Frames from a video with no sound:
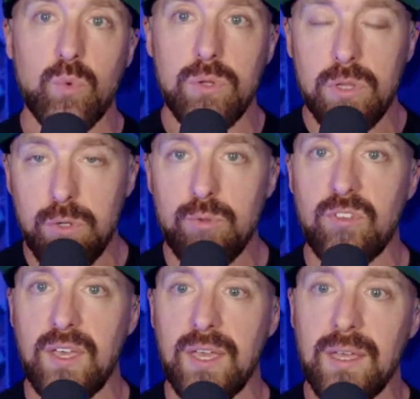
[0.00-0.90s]
We're
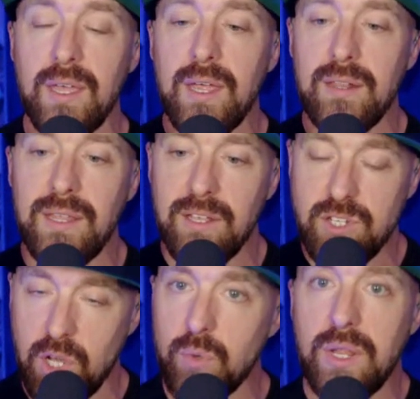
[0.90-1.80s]
losing the
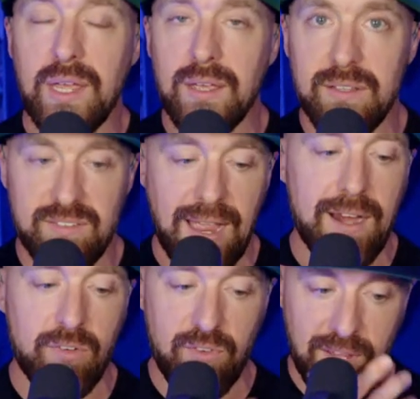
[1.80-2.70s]
atoning
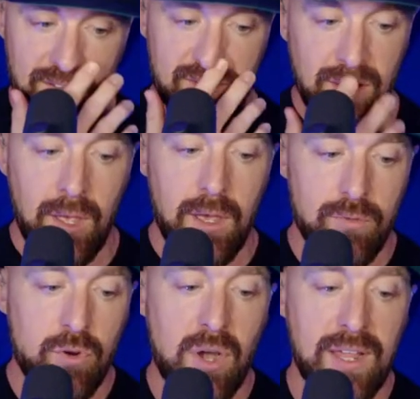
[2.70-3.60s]
sacrifice
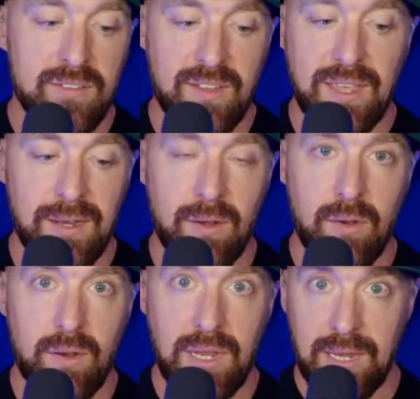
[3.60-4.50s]
of Christ in
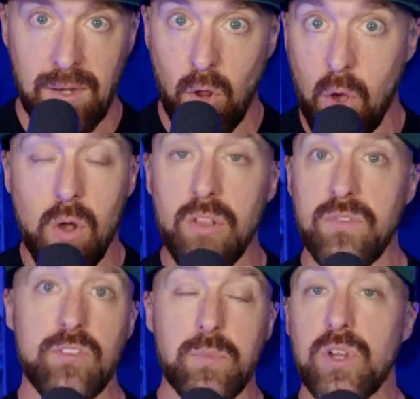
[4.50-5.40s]
in all of
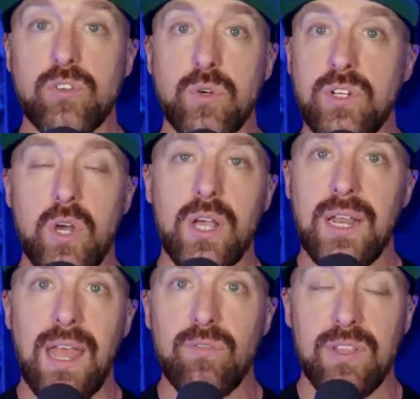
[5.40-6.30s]
this purgatory talk
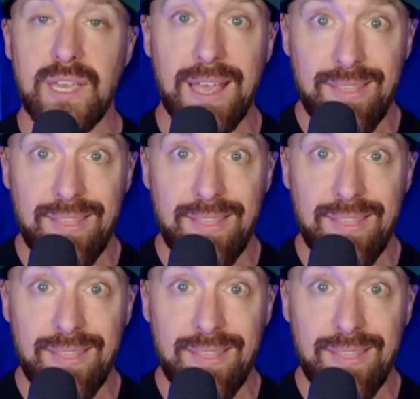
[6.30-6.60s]
in everything.